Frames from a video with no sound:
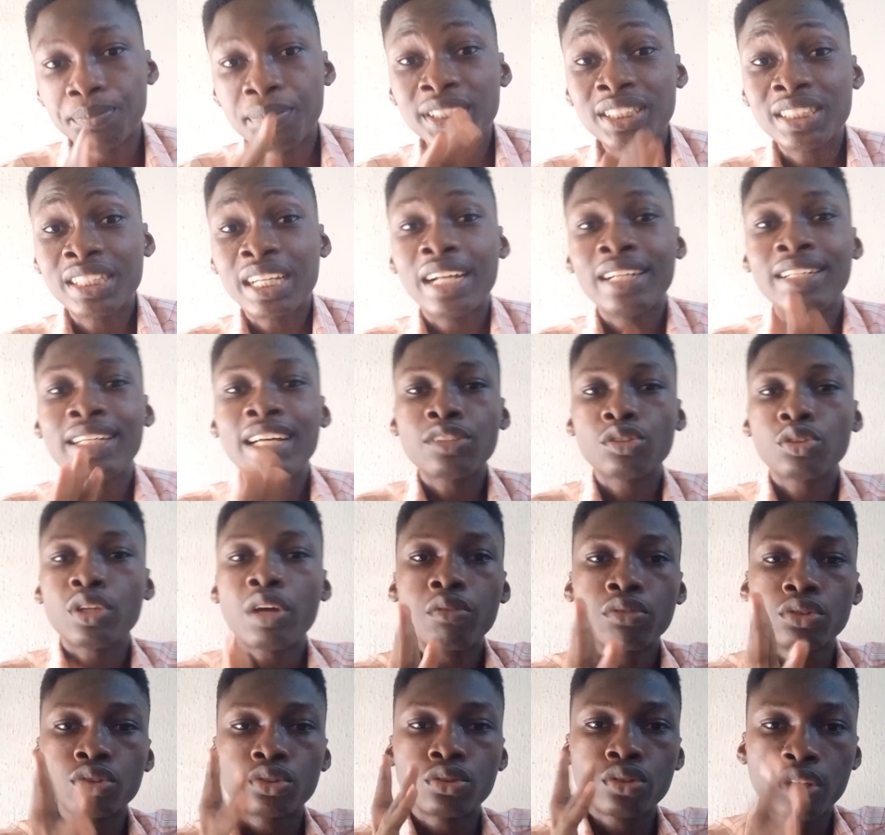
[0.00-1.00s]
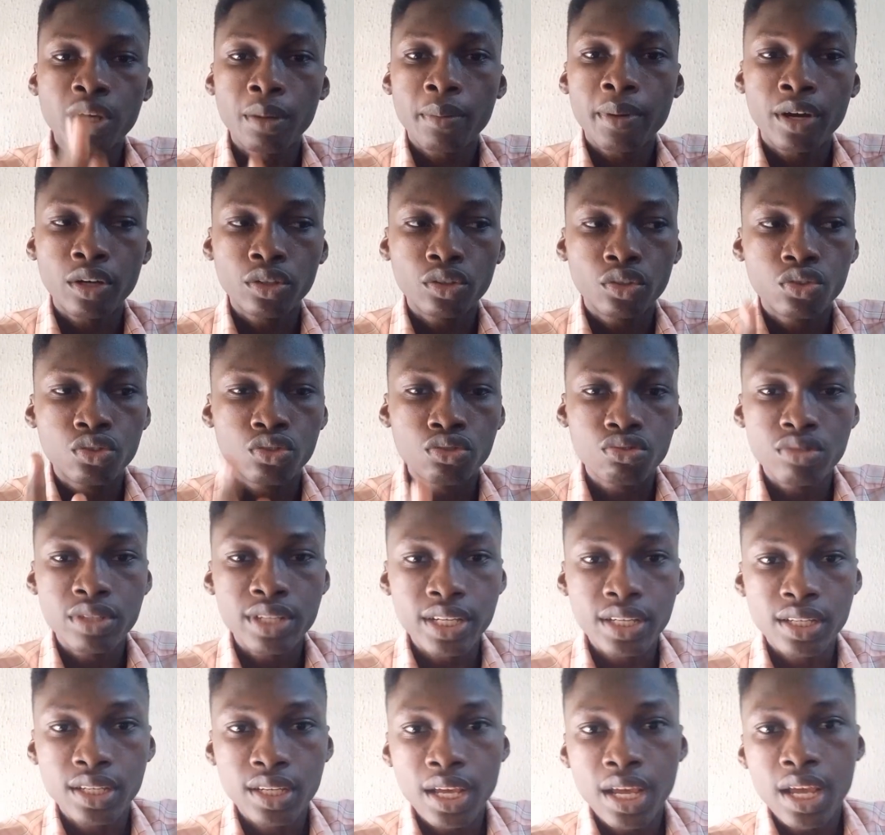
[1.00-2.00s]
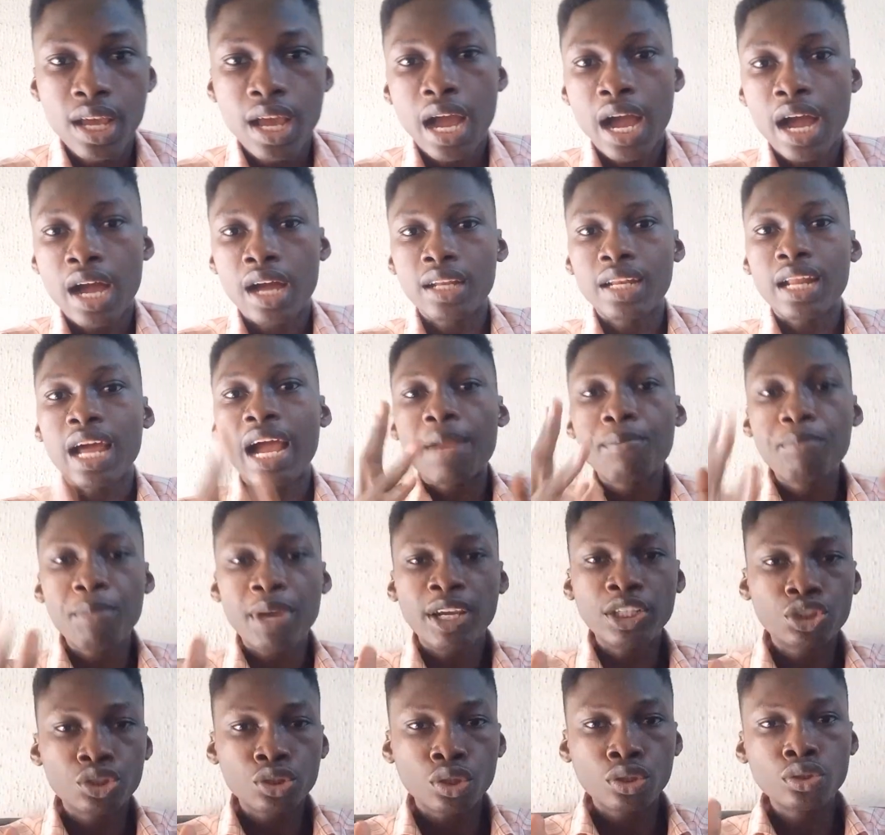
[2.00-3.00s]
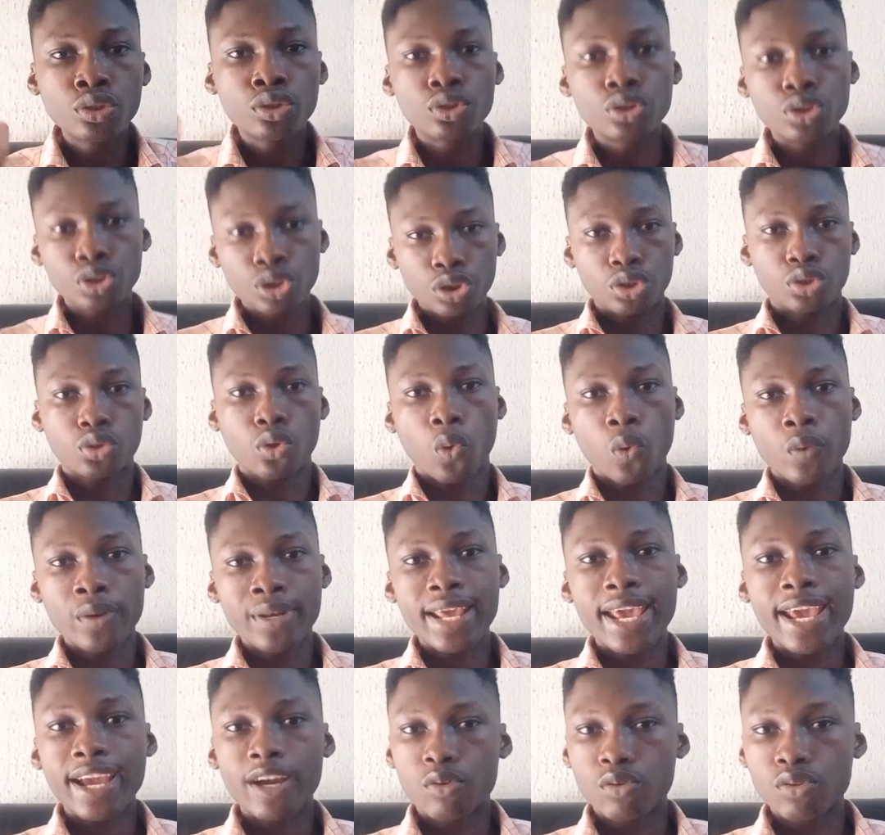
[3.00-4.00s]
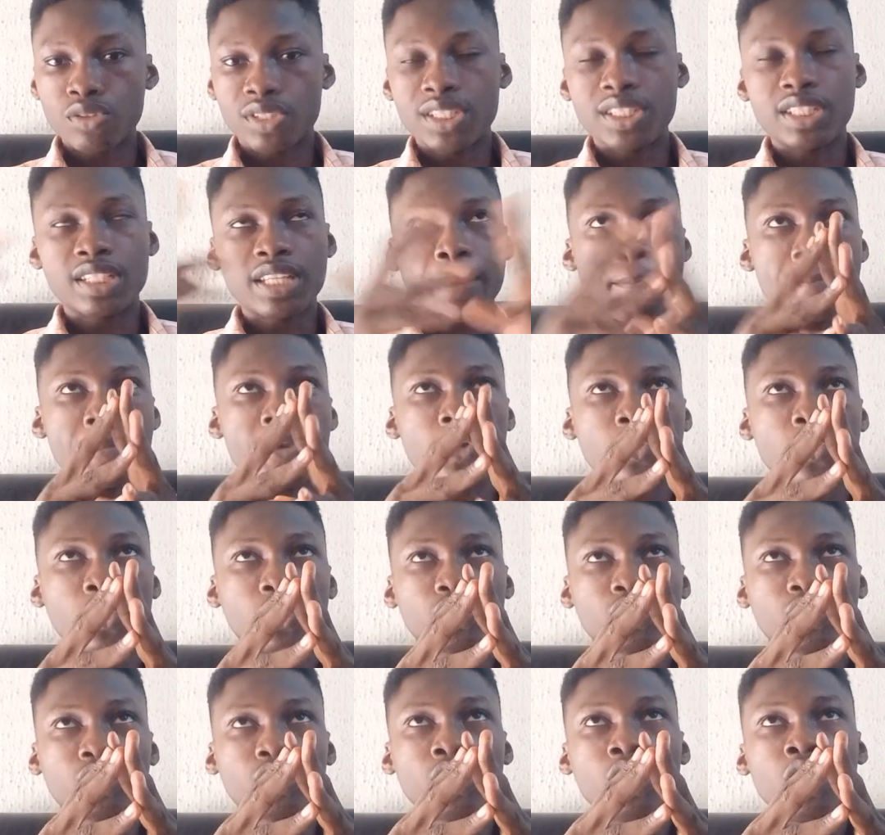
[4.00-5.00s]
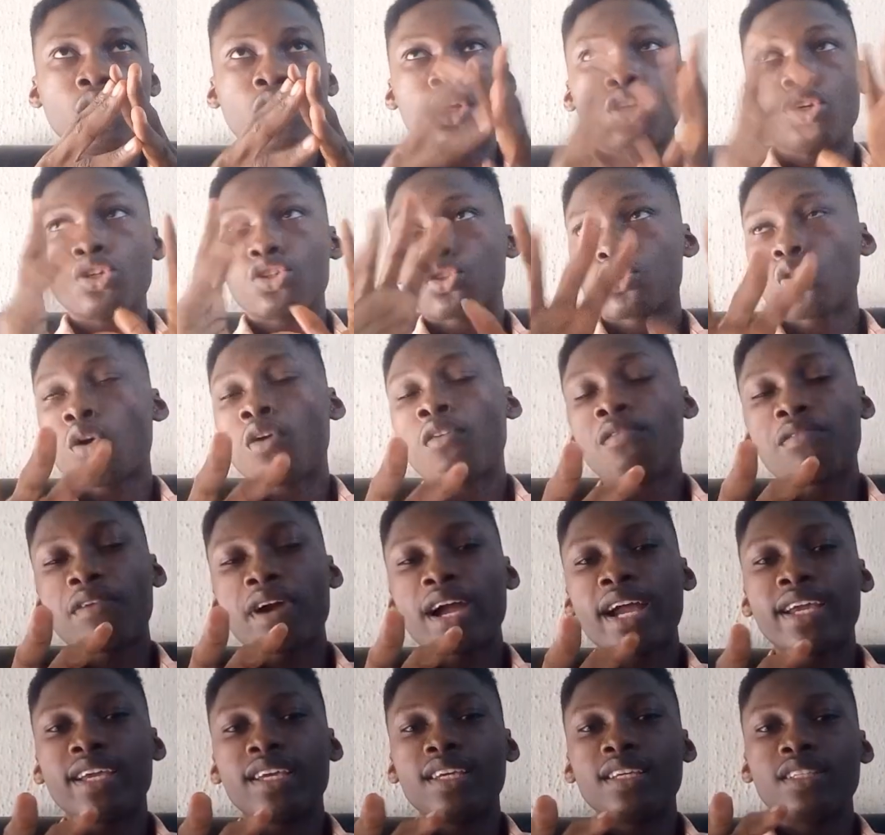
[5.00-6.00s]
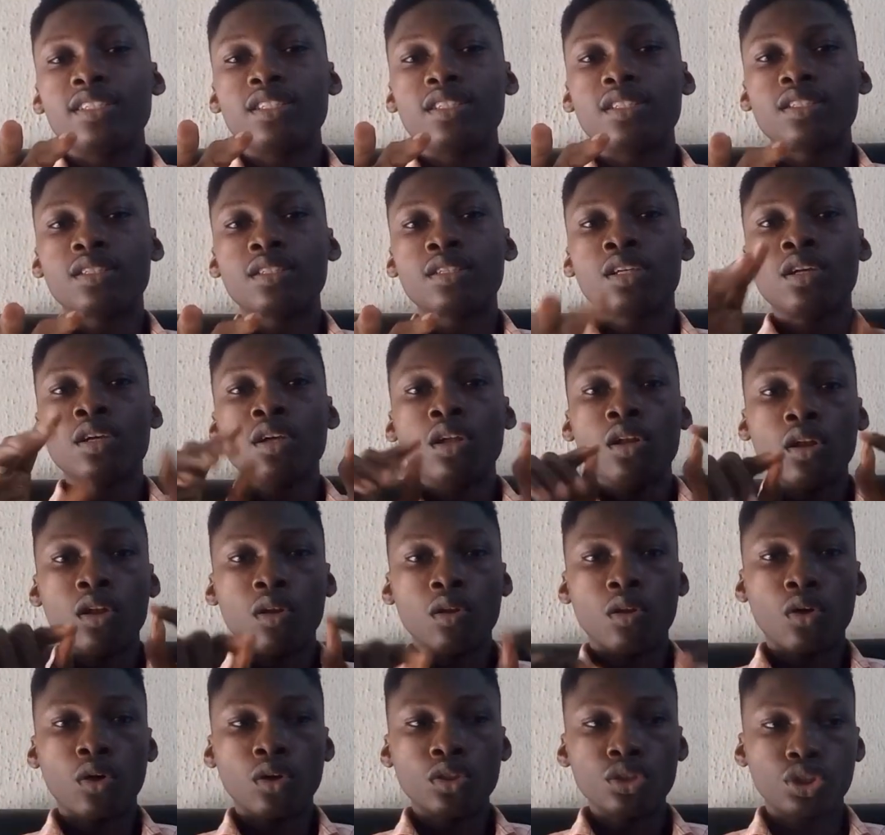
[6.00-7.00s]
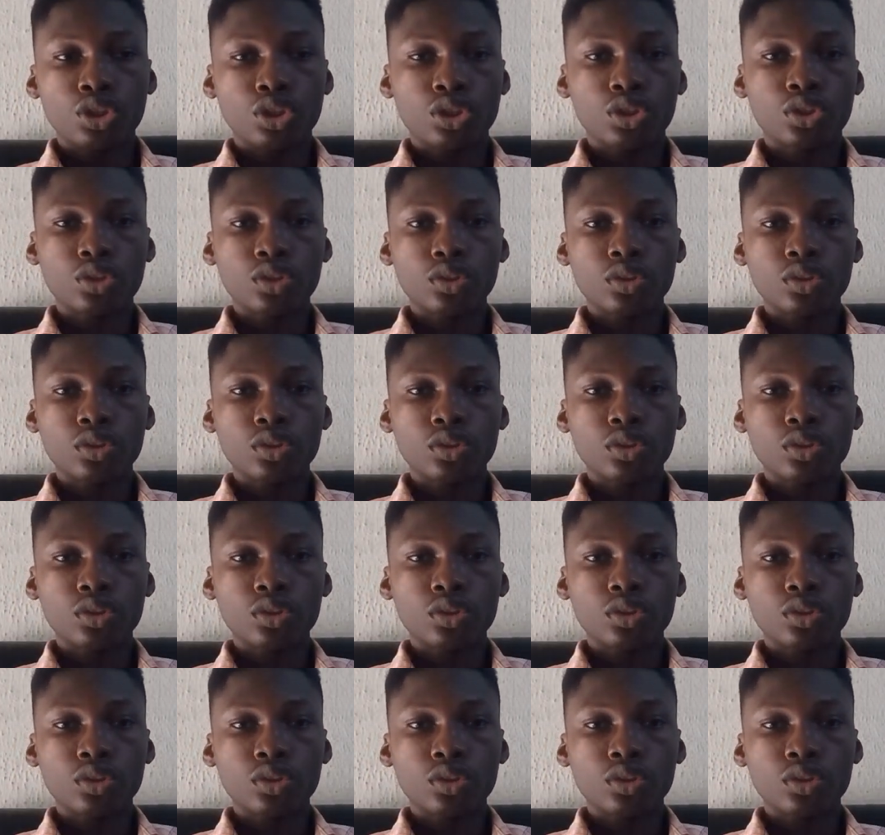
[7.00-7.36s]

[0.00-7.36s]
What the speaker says: basically that's what I want to talk about today. I mentioned the ton ecosystem because STON.fi is launched.